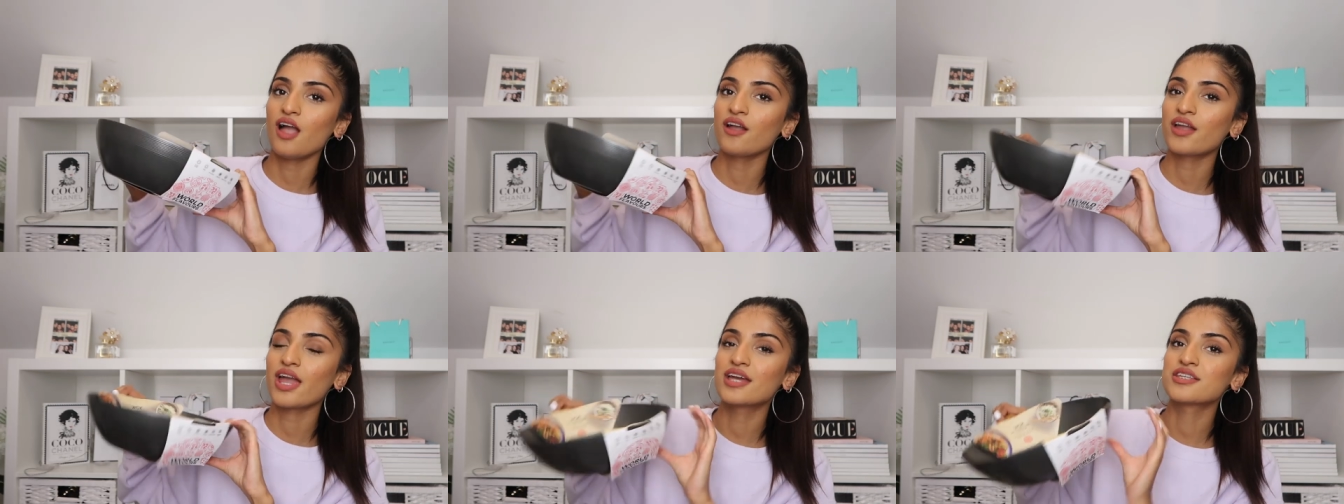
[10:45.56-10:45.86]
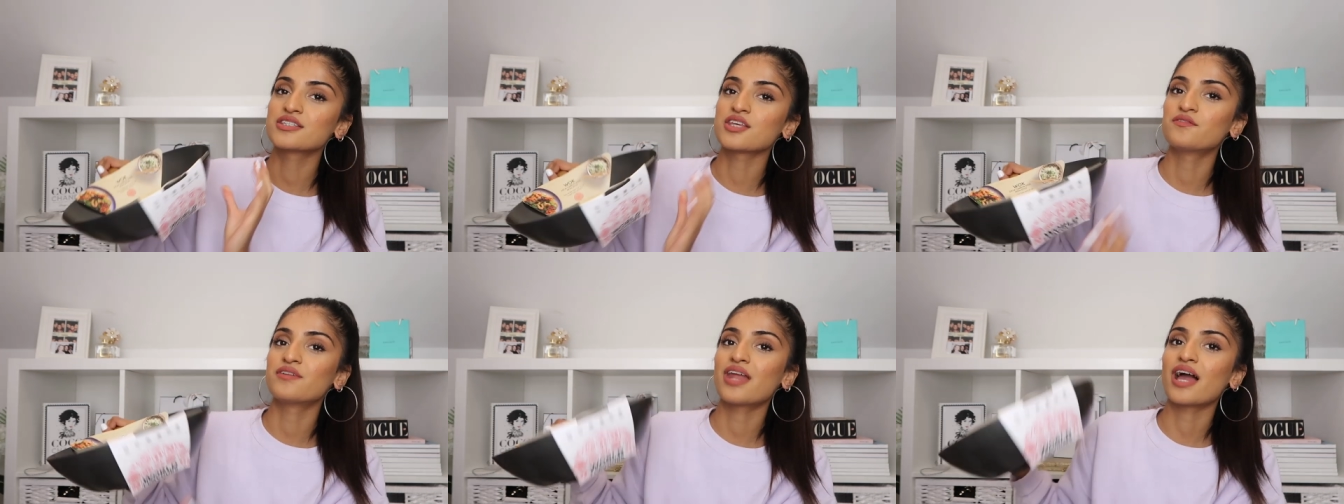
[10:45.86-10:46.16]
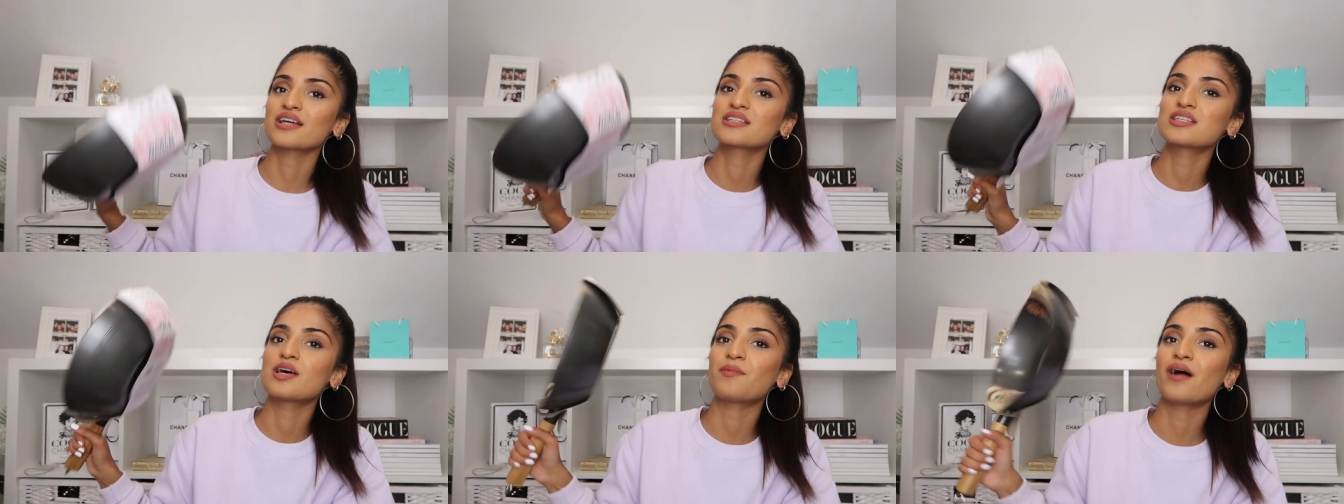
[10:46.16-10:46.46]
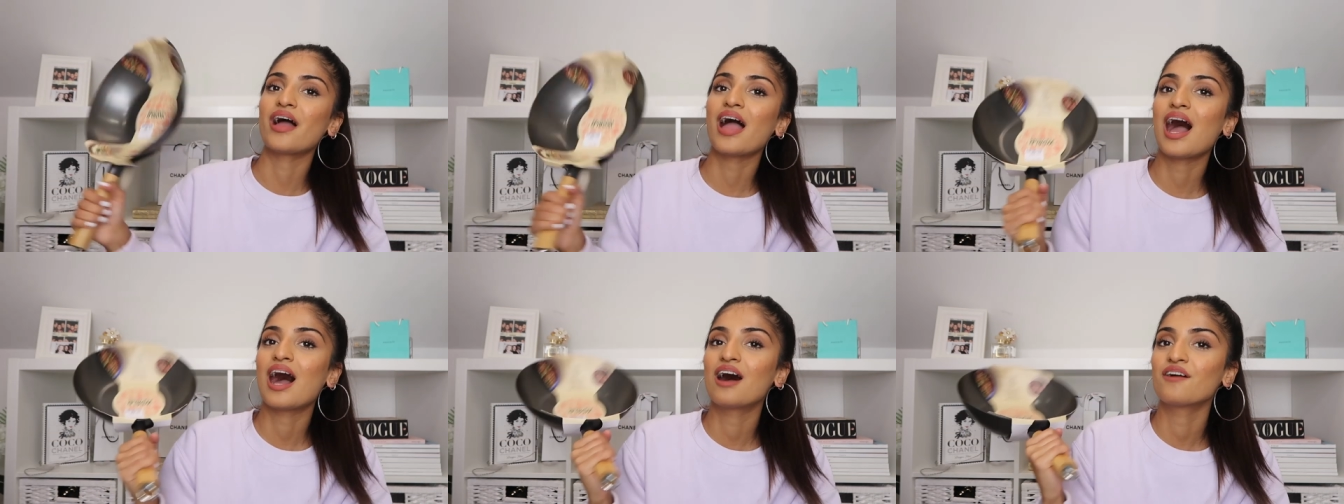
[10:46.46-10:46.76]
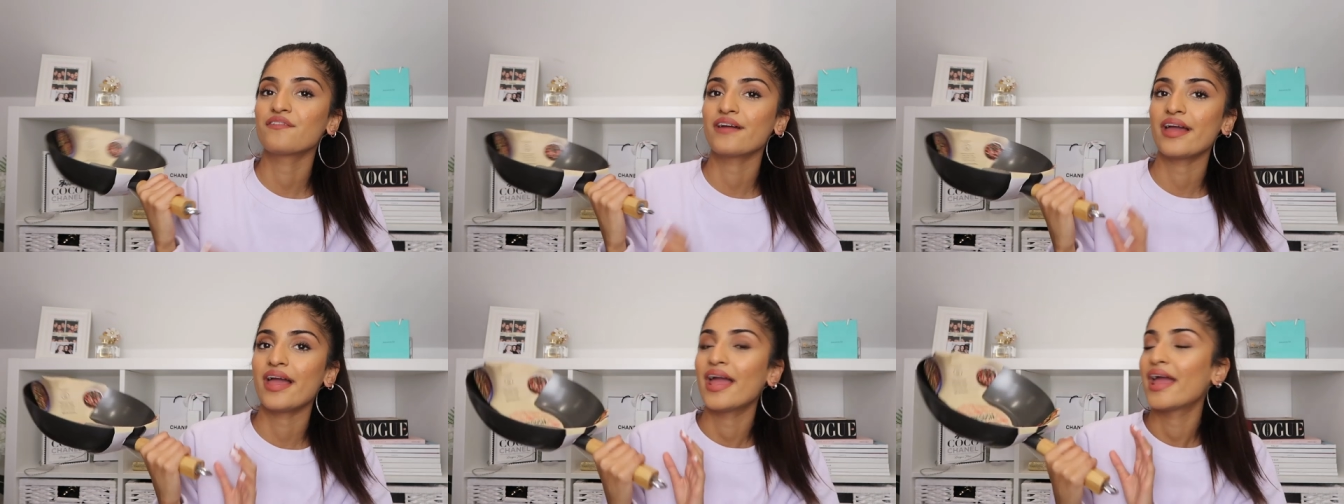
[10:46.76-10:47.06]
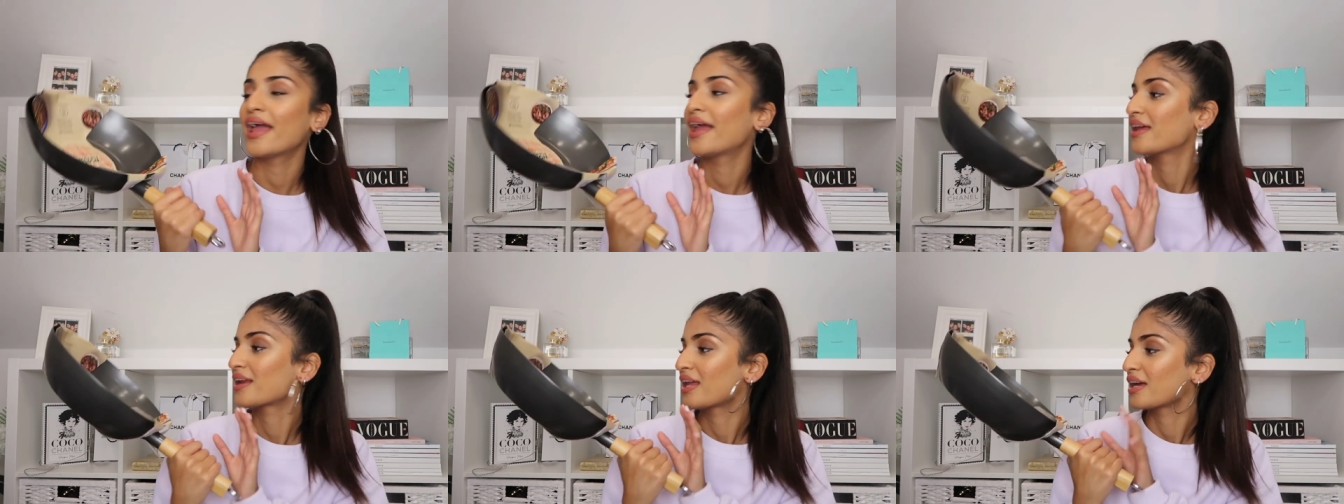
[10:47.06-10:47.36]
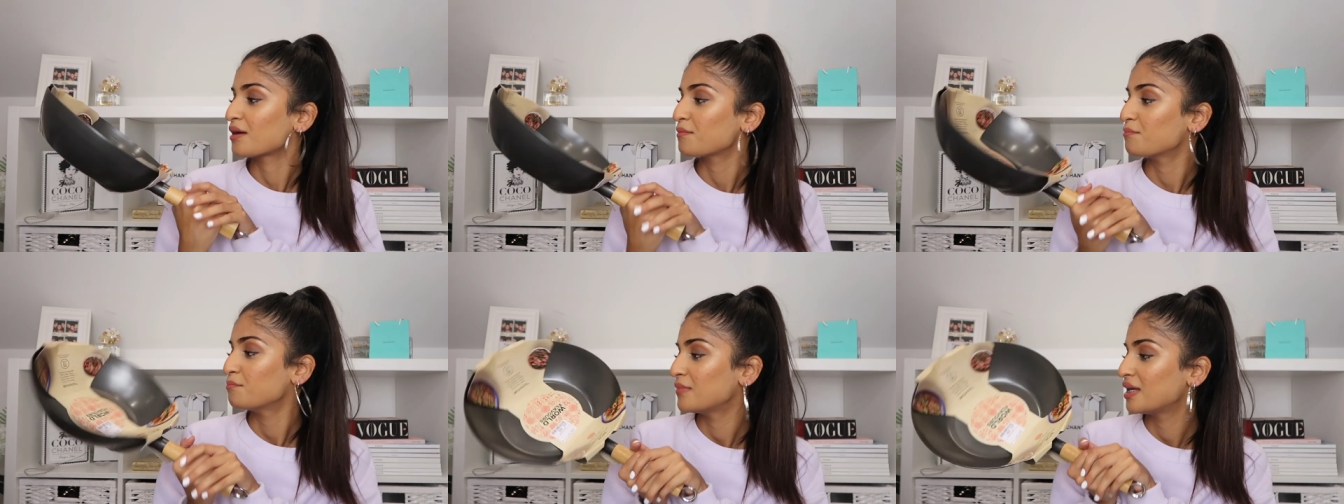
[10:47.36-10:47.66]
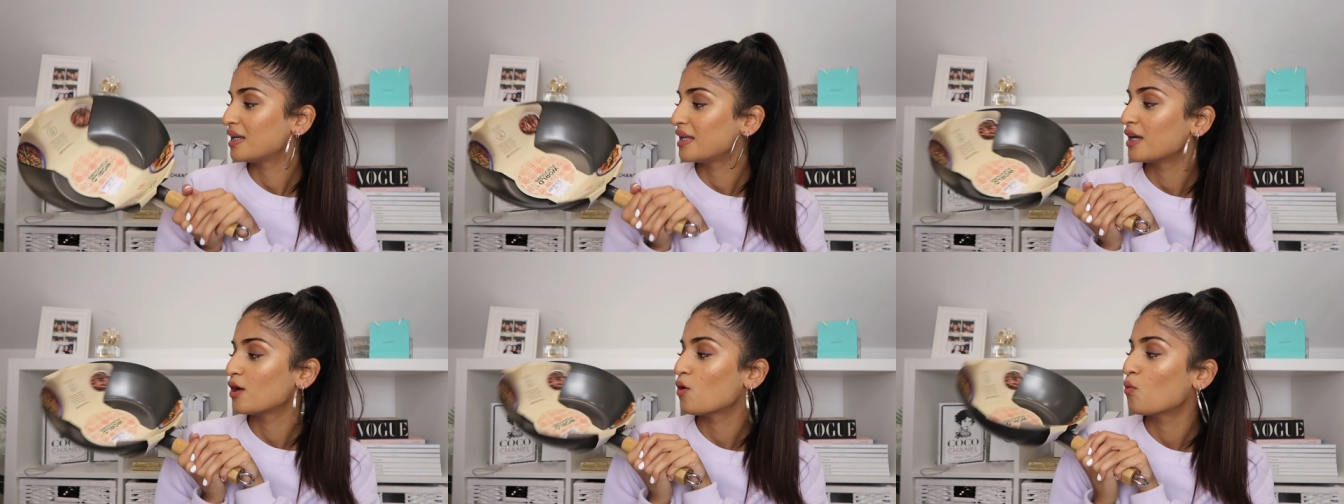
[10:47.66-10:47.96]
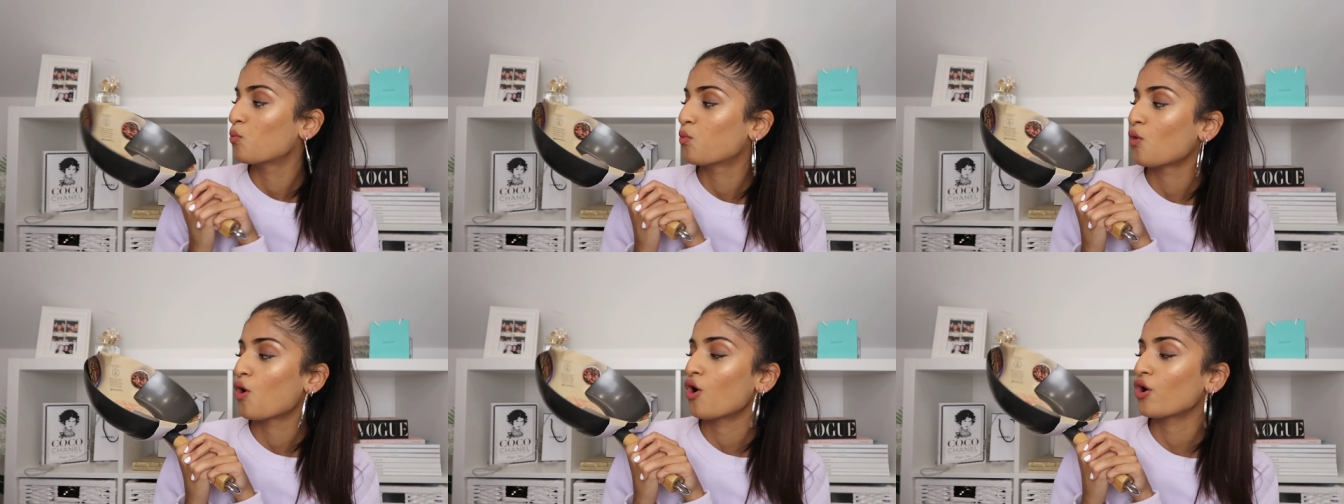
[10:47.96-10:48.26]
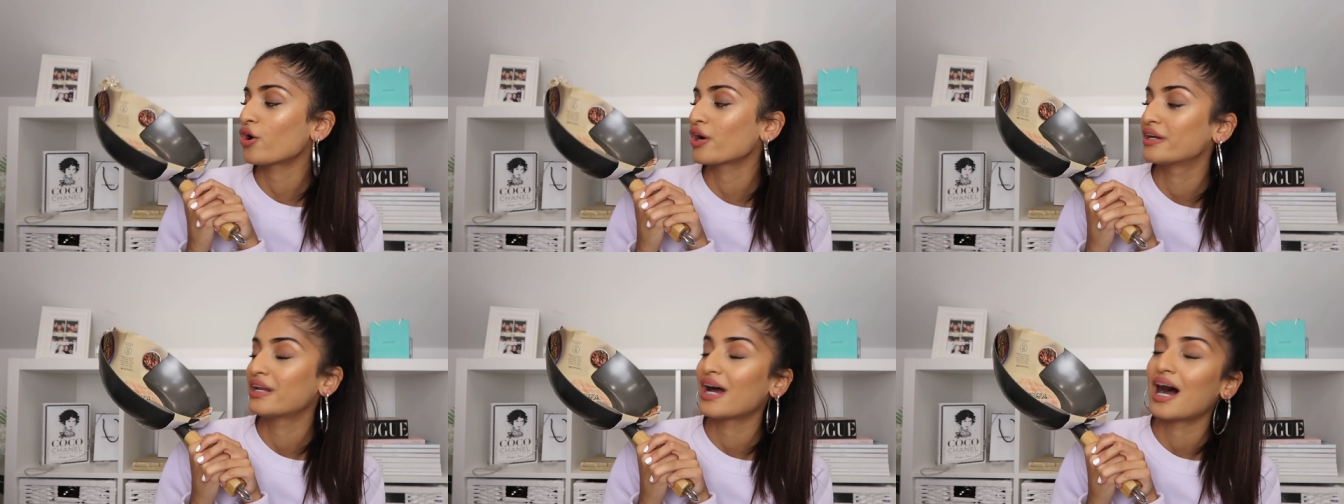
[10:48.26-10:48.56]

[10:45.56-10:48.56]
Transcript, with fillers: okay, so next up I have a like mini wok.